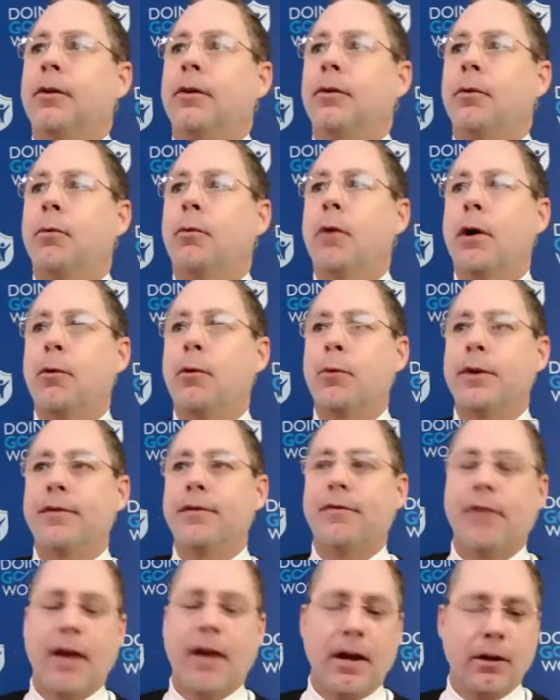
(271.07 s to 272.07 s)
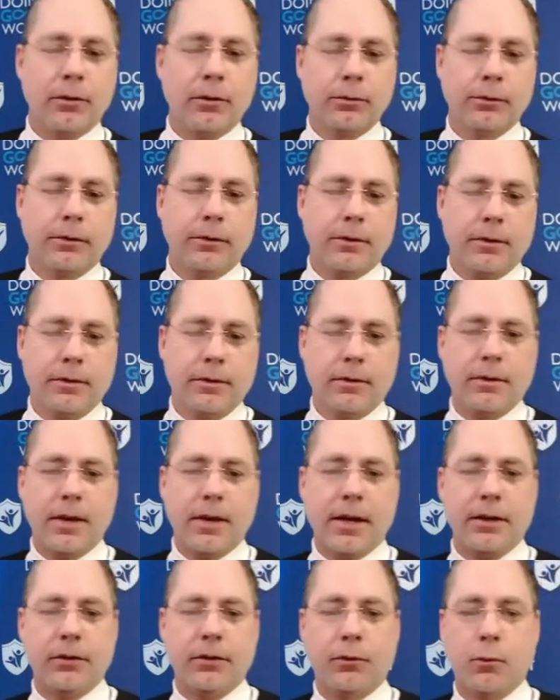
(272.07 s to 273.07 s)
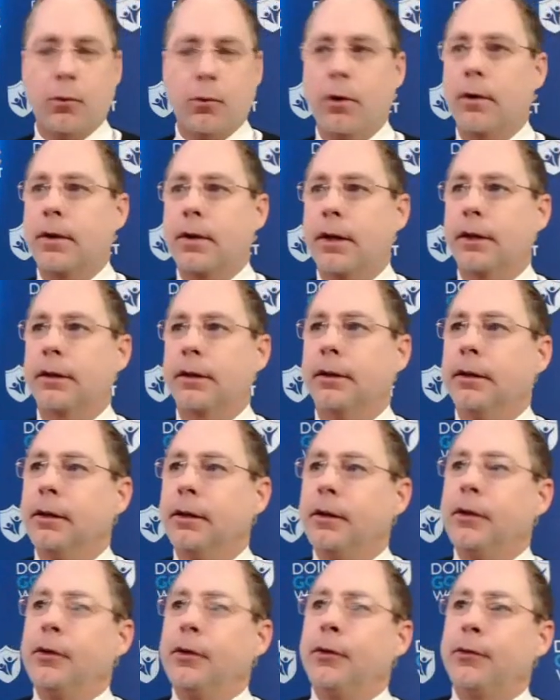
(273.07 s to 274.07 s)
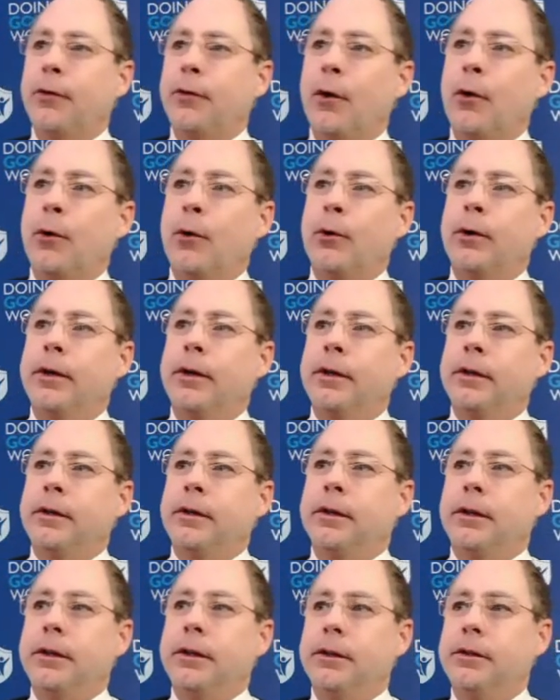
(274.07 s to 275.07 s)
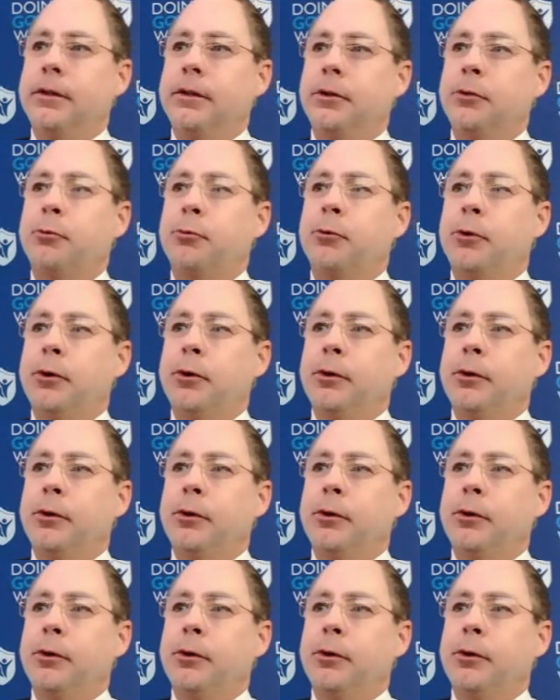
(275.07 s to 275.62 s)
what we found that is working. So in the,